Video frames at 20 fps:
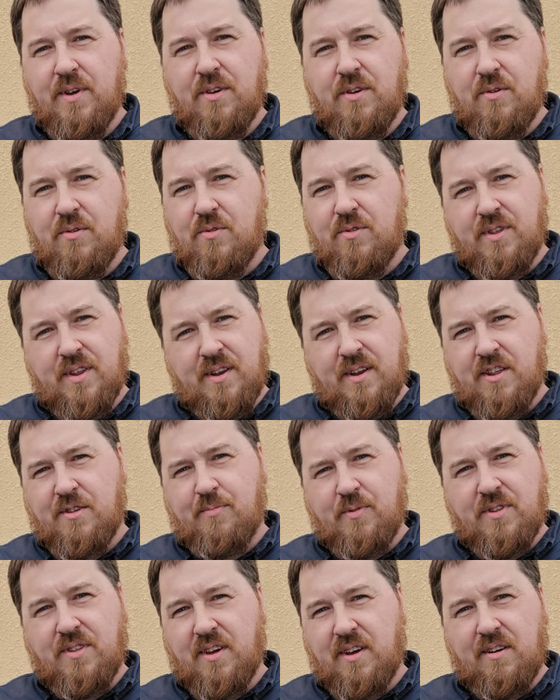use in this
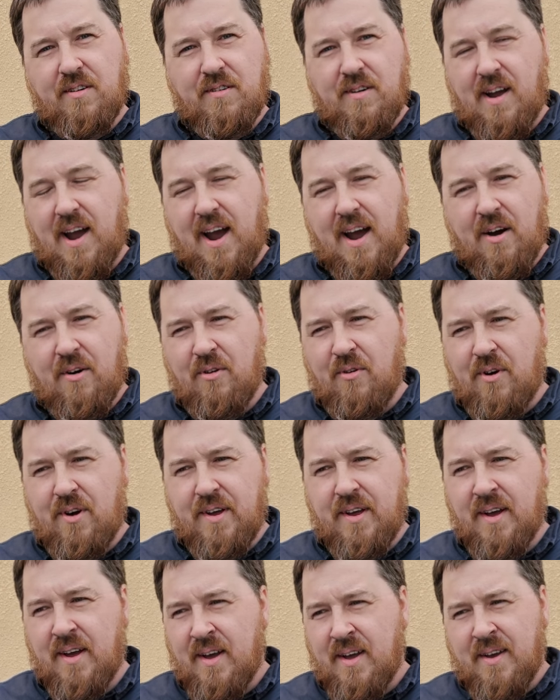particular alloy,